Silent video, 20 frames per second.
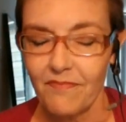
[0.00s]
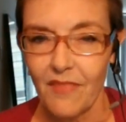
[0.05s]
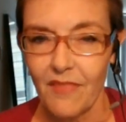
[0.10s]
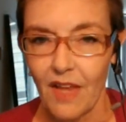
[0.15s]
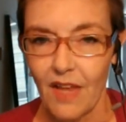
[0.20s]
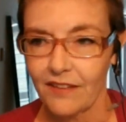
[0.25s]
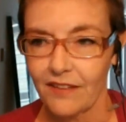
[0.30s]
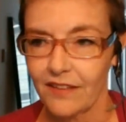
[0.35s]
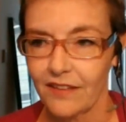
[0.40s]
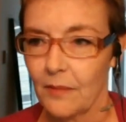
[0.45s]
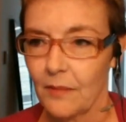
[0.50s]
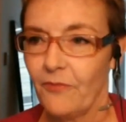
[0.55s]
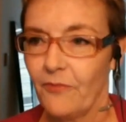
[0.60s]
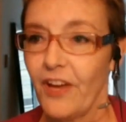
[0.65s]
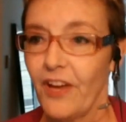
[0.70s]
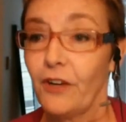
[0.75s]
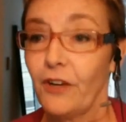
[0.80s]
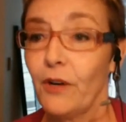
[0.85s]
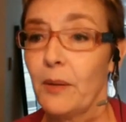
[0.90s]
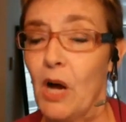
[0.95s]
some
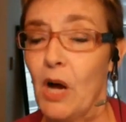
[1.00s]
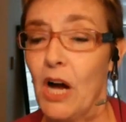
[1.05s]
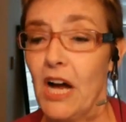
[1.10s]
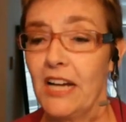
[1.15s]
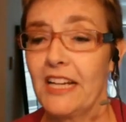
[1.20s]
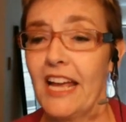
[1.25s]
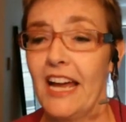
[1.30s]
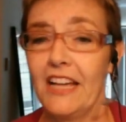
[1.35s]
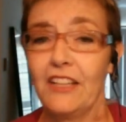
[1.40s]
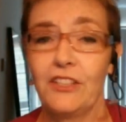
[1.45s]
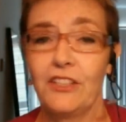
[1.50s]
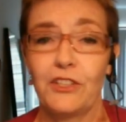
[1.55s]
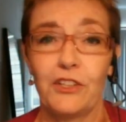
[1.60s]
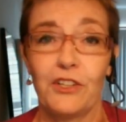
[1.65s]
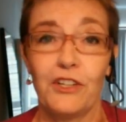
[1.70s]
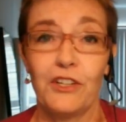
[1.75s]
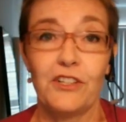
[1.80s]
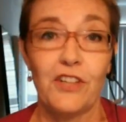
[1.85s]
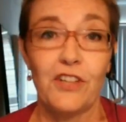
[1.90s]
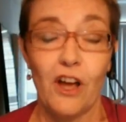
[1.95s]
veteran
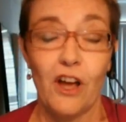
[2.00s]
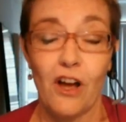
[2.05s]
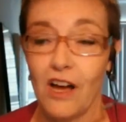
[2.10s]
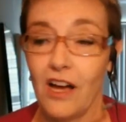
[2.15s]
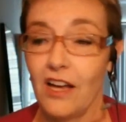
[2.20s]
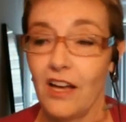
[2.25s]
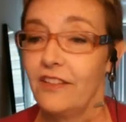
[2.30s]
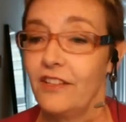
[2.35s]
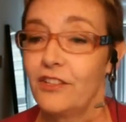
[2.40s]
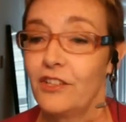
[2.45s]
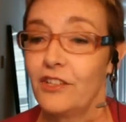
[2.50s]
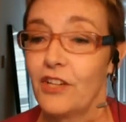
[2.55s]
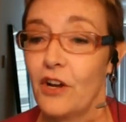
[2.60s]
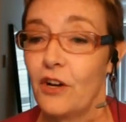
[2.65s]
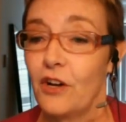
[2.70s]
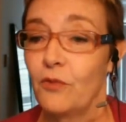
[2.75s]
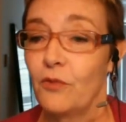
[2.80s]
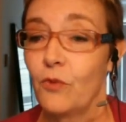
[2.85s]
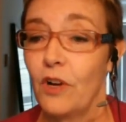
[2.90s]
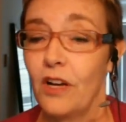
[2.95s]
podcasters on the show,
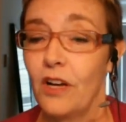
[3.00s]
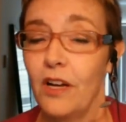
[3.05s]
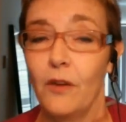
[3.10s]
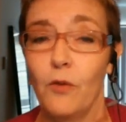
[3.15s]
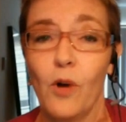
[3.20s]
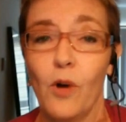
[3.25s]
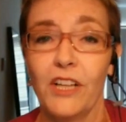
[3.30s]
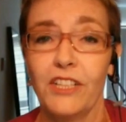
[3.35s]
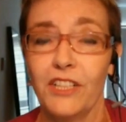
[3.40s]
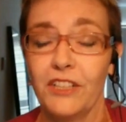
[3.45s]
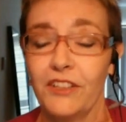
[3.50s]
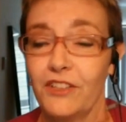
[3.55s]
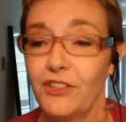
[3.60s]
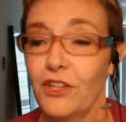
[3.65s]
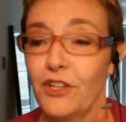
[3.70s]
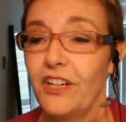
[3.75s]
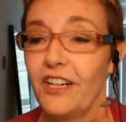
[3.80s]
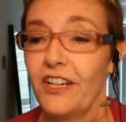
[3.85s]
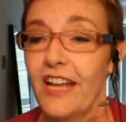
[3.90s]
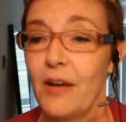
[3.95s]
uh, awesome. watching the show
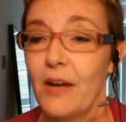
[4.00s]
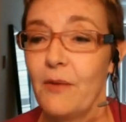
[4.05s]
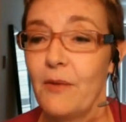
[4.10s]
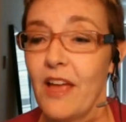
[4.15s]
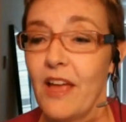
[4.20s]
today. We have